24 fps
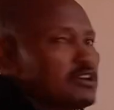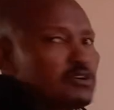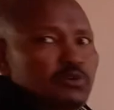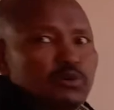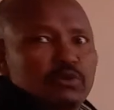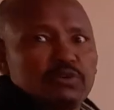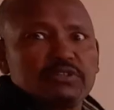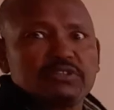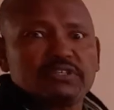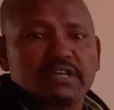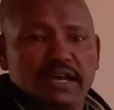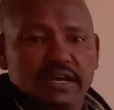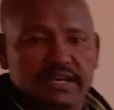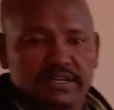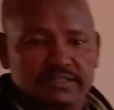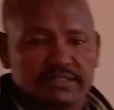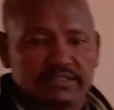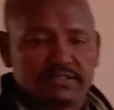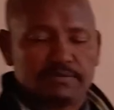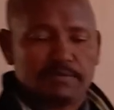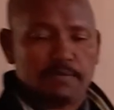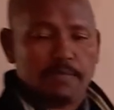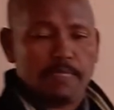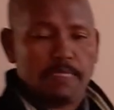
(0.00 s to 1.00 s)

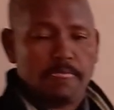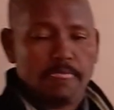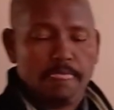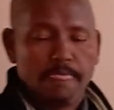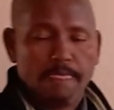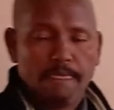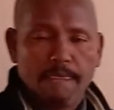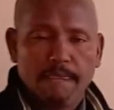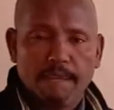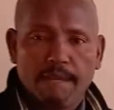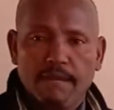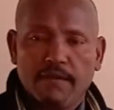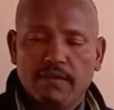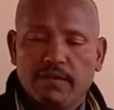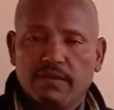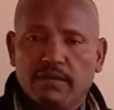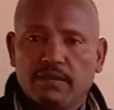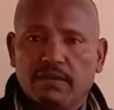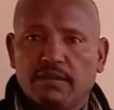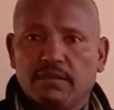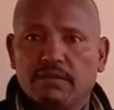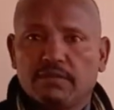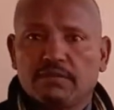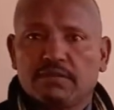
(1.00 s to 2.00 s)
contact.
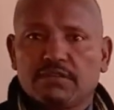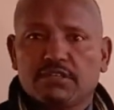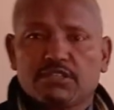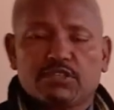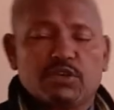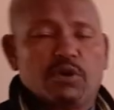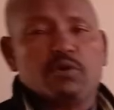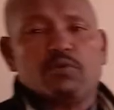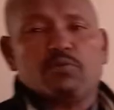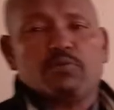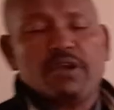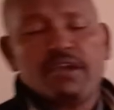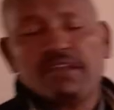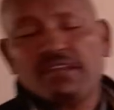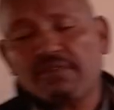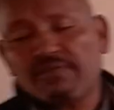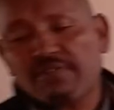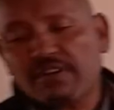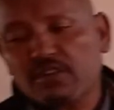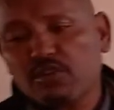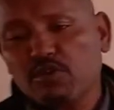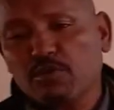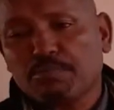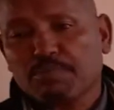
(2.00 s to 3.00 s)
So whenever
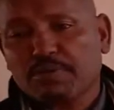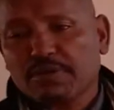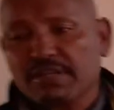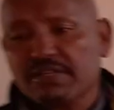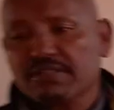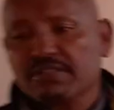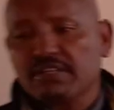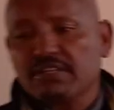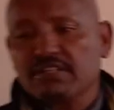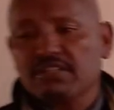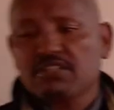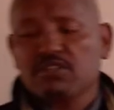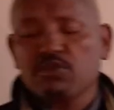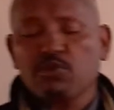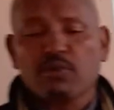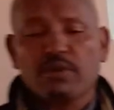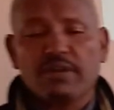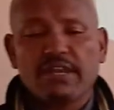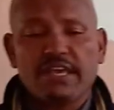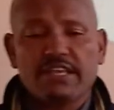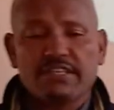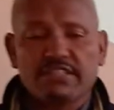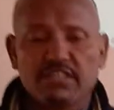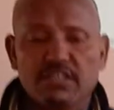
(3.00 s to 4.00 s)
you present your
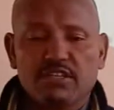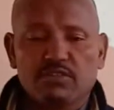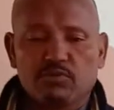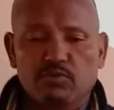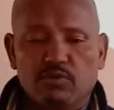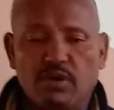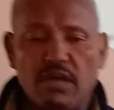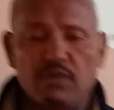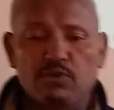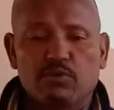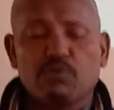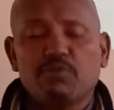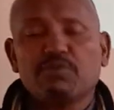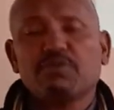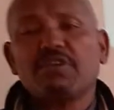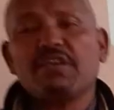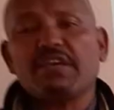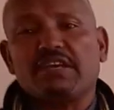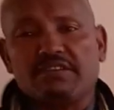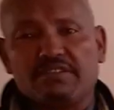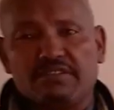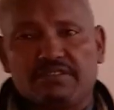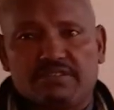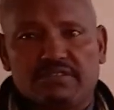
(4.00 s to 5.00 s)
lesson to an
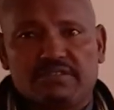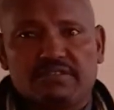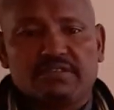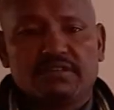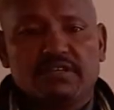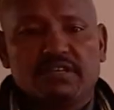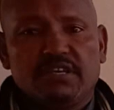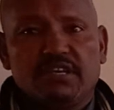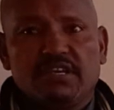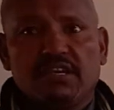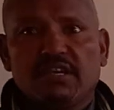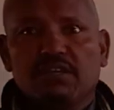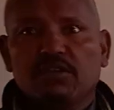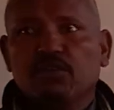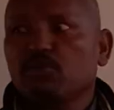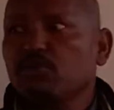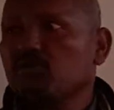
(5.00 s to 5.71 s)
audience, you